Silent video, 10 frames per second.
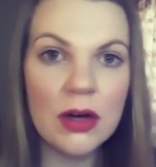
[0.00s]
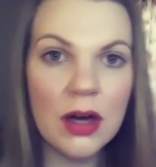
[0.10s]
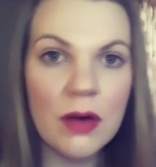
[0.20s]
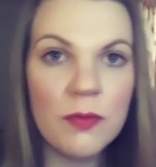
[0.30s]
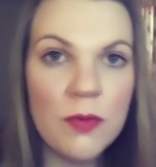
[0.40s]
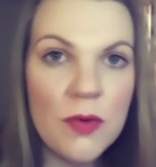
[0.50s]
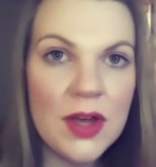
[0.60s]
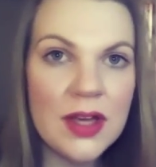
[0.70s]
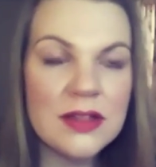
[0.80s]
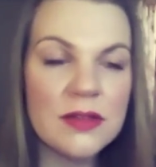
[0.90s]
our
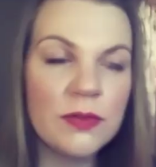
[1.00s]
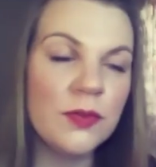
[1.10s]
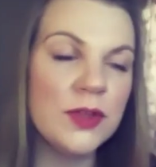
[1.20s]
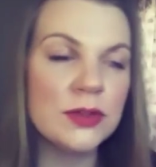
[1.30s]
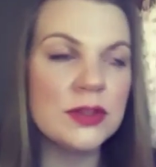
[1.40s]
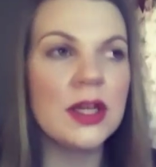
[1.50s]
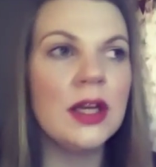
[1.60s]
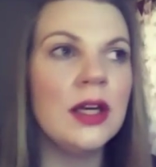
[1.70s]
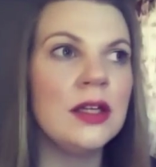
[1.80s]
voids filled in,